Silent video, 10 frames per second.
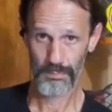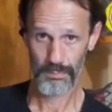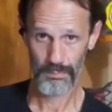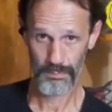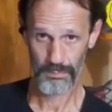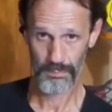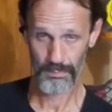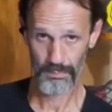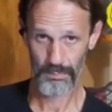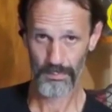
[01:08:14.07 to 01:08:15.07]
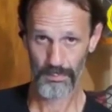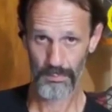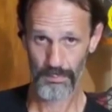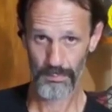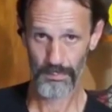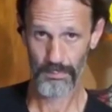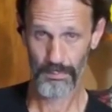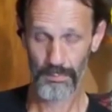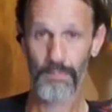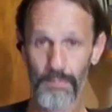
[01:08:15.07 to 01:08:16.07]
at another company,
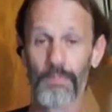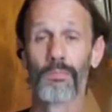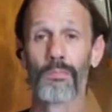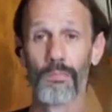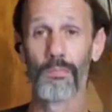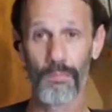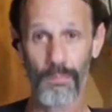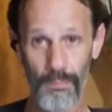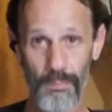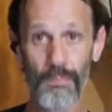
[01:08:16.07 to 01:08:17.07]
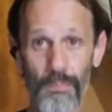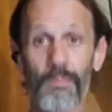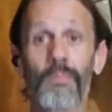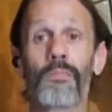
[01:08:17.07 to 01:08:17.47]
and that kind of helped me get